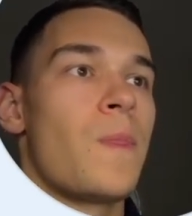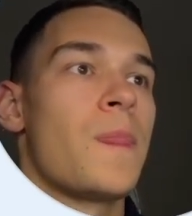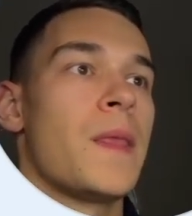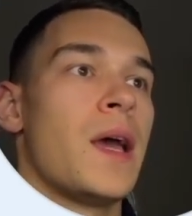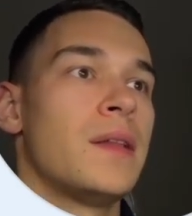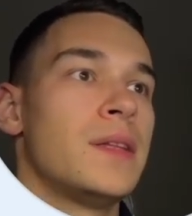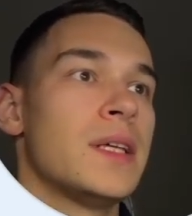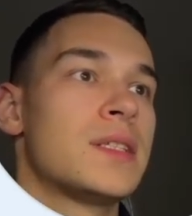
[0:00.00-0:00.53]

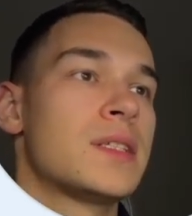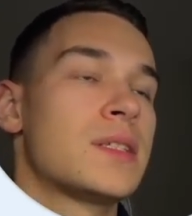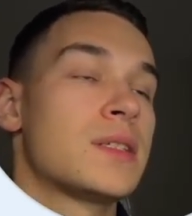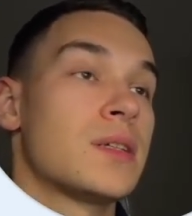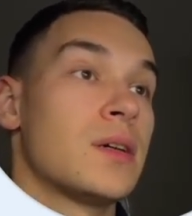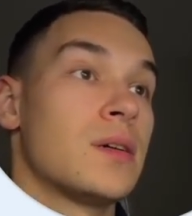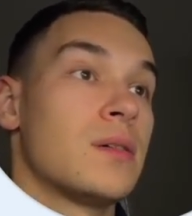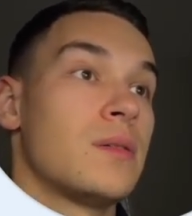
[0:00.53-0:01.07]
And that's
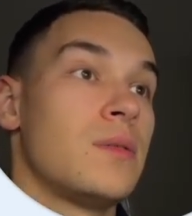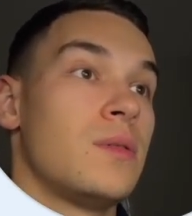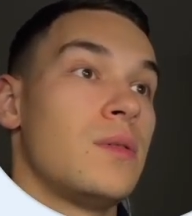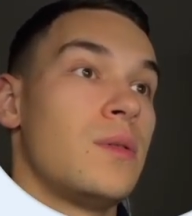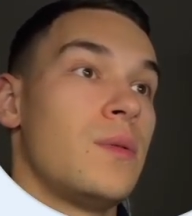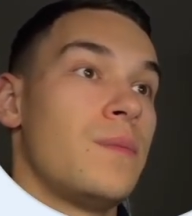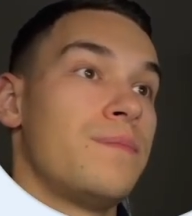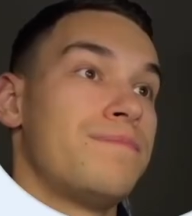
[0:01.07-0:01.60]

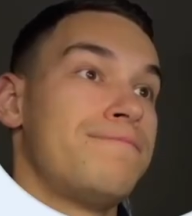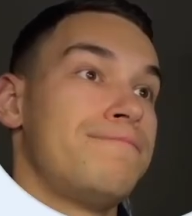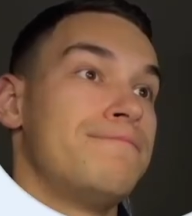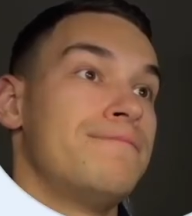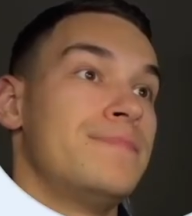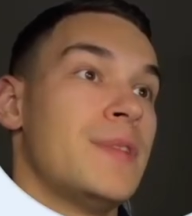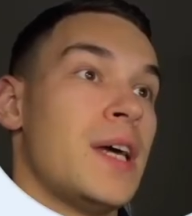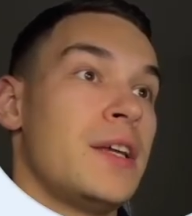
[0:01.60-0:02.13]

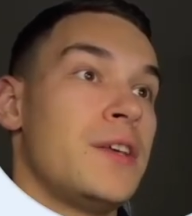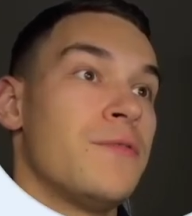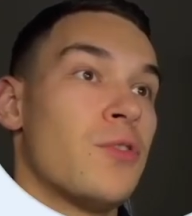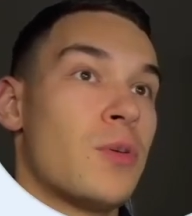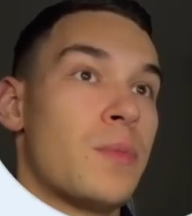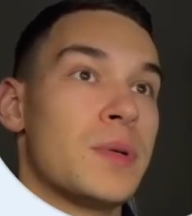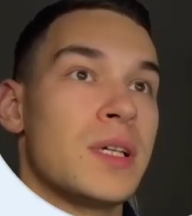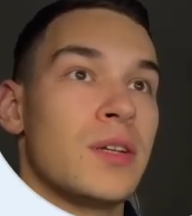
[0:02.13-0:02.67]

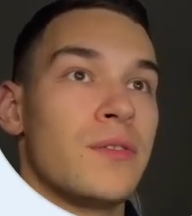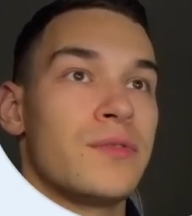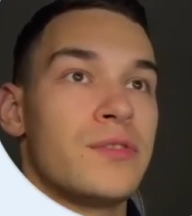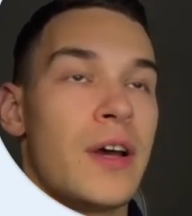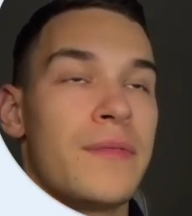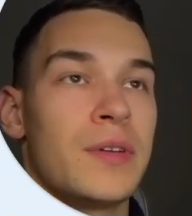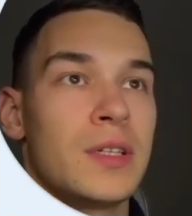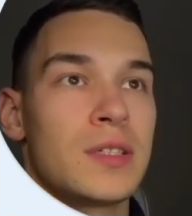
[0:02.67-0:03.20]
94% of
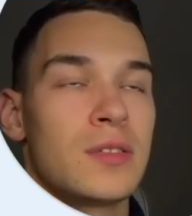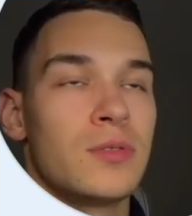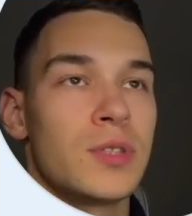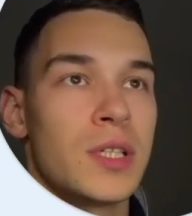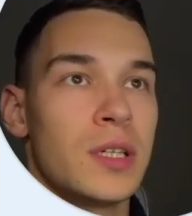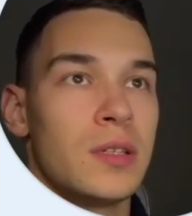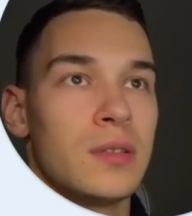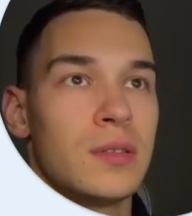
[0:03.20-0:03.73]
traffic is
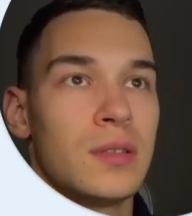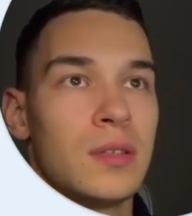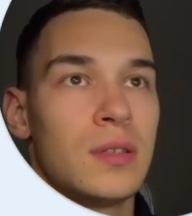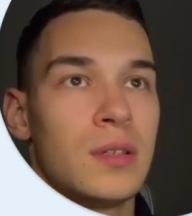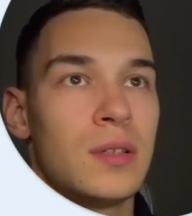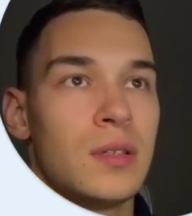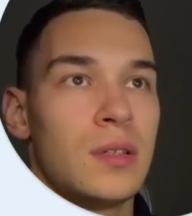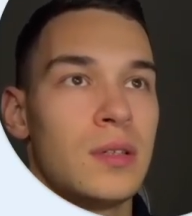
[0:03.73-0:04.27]
losing
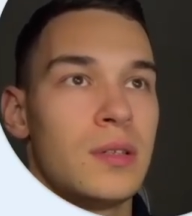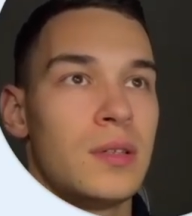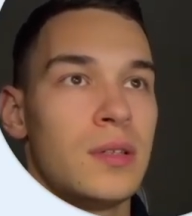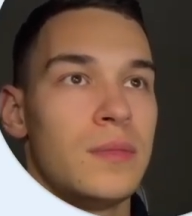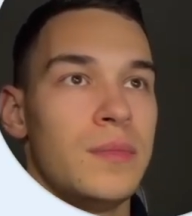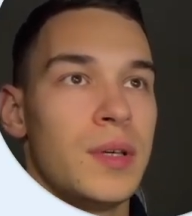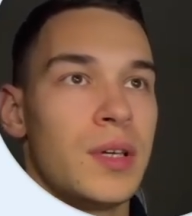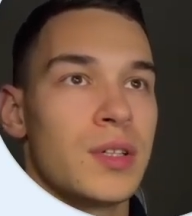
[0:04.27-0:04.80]

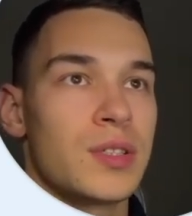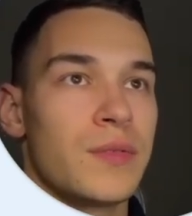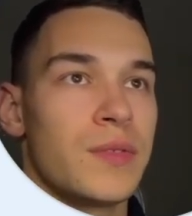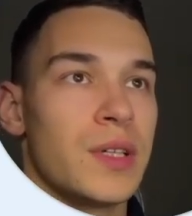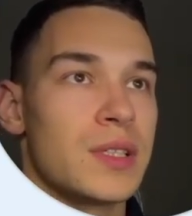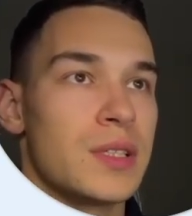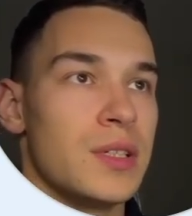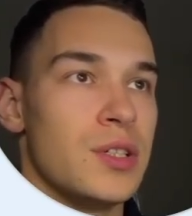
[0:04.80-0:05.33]
because of
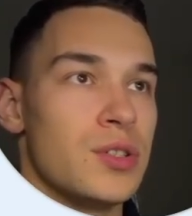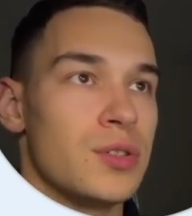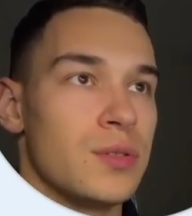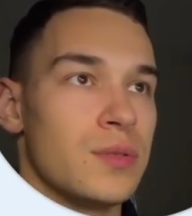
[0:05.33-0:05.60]
this issue.